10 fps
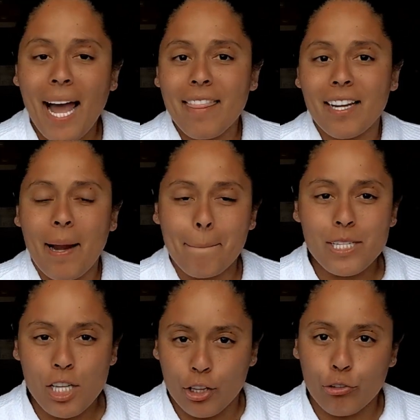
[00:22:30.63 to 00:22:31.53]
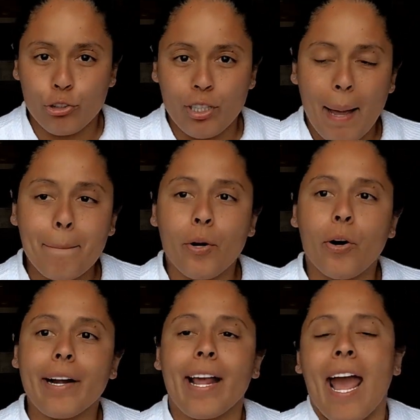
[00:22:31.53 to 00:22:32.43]
the numbers on the roulette
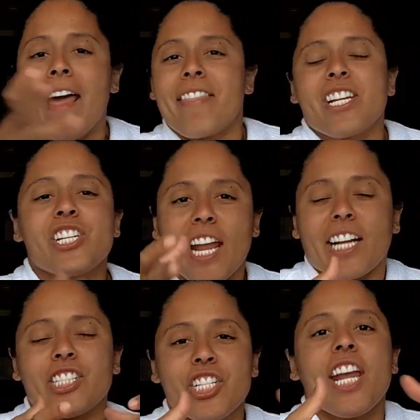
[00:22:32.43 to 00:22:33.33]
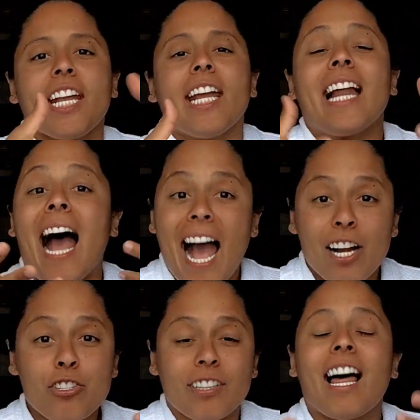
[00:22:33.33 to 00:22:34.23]
board. They shake a chicken, an
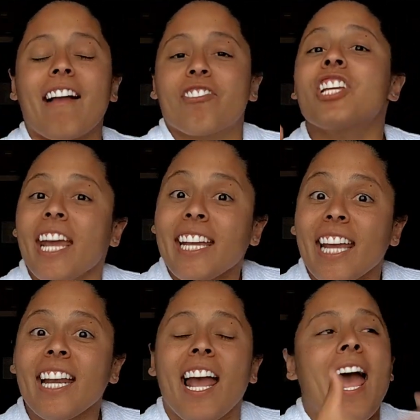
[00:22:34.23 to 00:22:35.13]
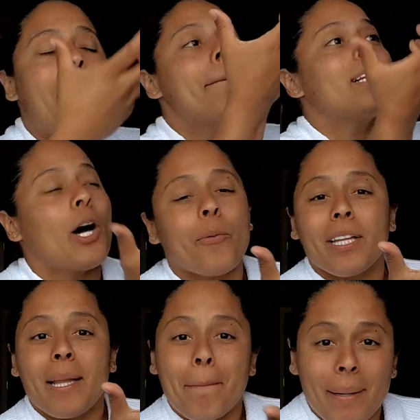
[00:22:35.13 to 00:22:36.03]
actual live chicken, blow
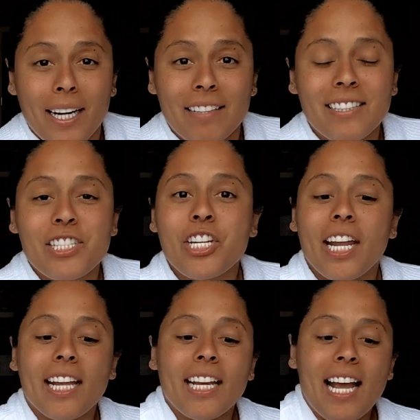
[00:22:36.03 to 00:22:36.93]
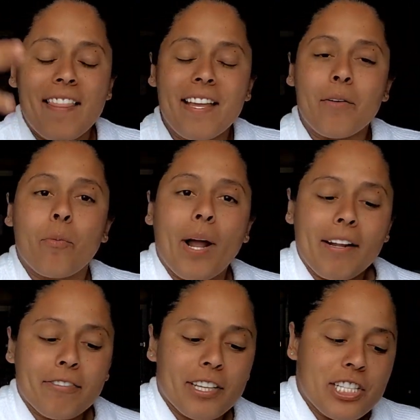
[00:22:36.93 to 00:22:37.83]
in the butt of the chicken, and then
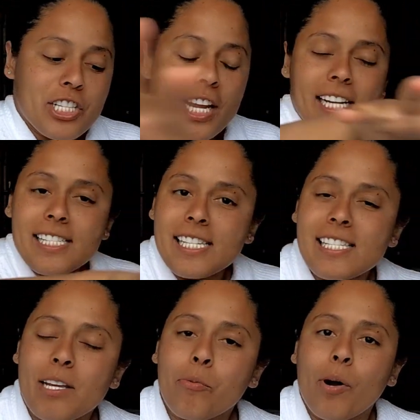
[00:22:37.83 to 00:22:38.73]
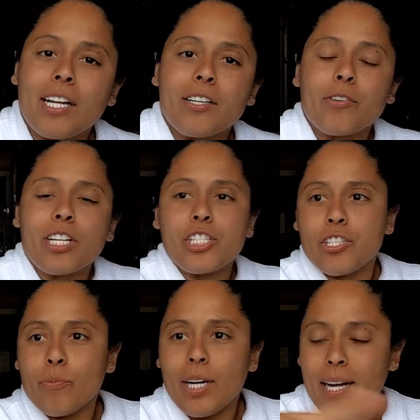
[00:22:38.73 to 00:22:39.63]
wait for the chicken to see what
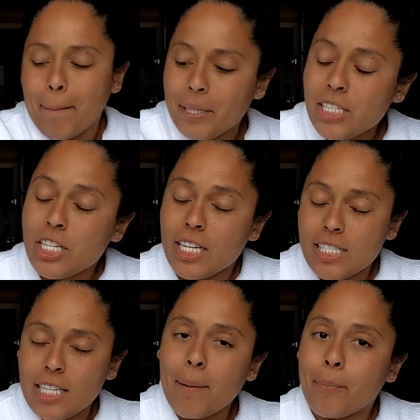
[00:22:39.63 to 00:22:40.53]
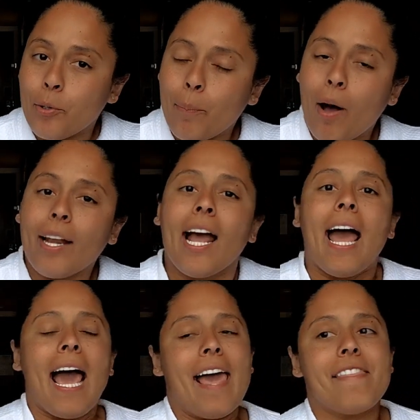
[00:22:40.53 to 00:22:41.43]
number the chicken's gonna poop on,
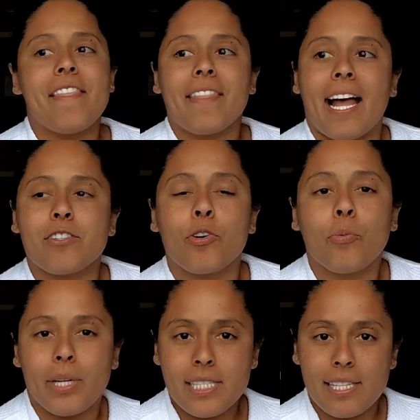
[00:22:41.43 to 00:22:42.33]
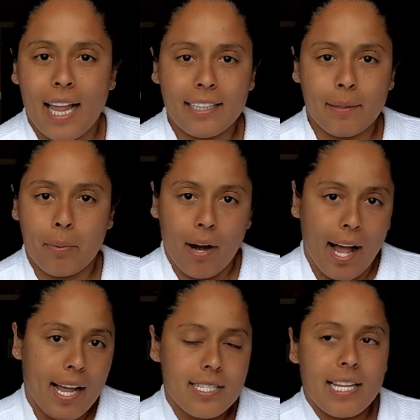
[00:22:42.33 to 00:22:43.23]
and then that's who wins like the
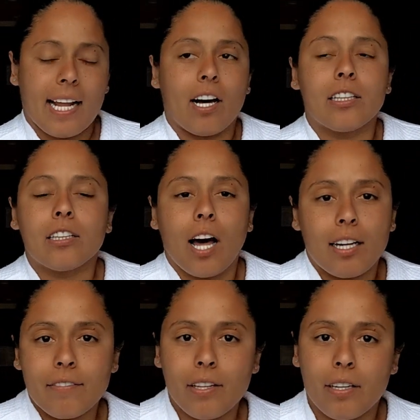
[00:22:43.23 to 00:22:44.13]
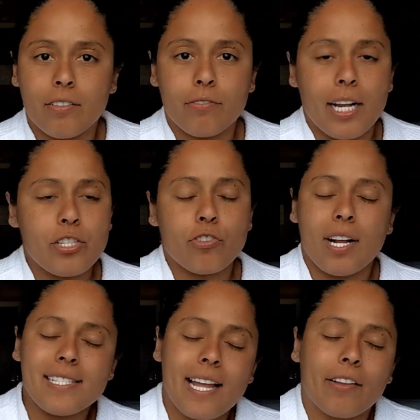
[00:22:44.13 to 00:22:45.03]
prize. Like a lot of the
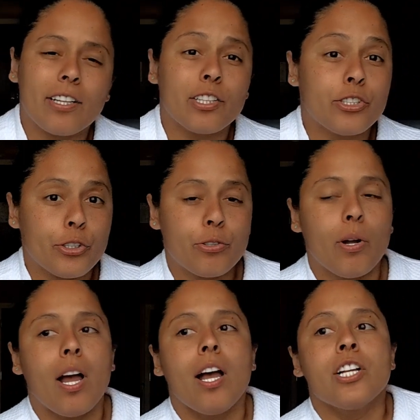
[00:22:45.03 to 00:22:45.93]
restaurants out there do